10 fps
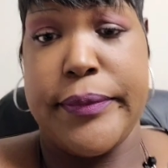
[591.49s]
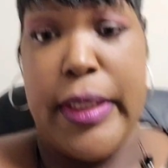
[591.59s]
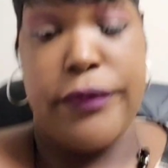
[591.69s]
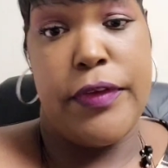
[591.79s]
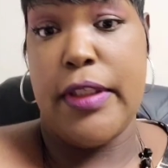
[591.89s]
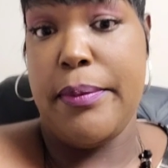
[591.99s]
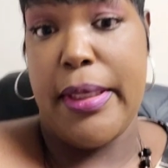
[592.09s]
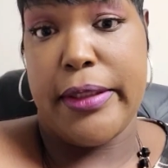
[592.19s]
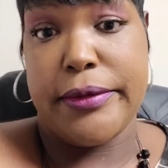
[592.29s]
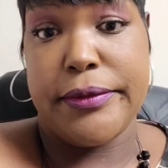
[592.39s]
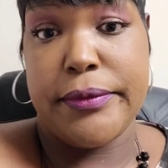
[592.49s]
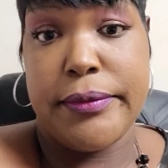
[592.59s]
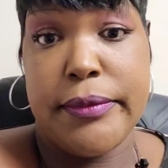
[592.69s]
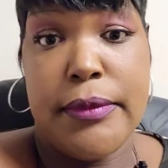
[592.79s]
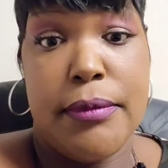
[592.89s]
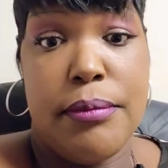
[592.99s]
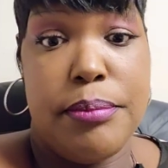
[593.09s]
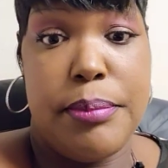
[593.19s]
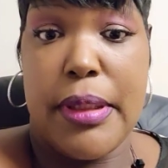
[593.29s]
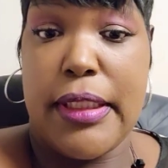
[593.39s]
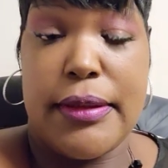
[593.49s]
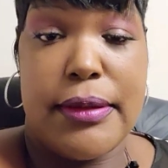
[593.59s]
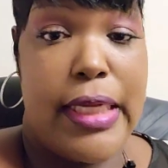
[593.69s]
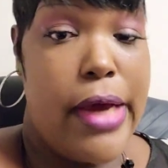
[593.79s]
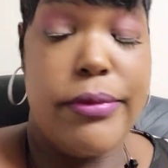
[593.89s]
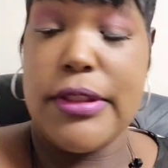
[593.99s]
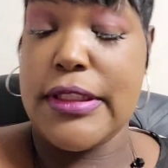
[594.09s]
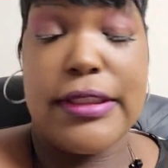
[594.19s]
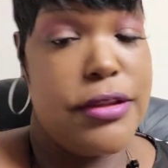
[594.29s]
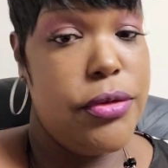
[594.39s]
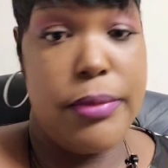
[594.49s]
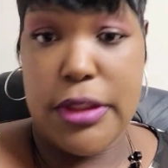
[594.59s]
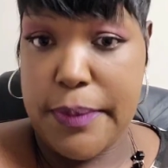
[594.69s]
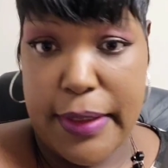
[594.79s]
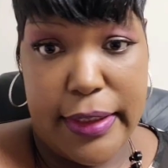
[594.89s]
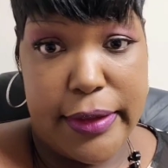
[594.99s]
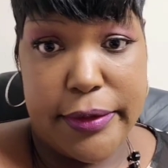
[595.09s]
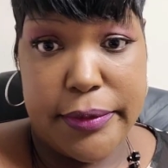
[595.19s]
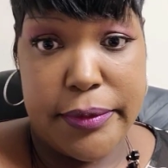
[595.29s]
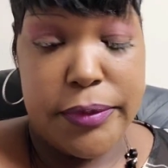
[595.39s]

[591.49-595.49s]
I'm feeling better. But I was just in too much pain.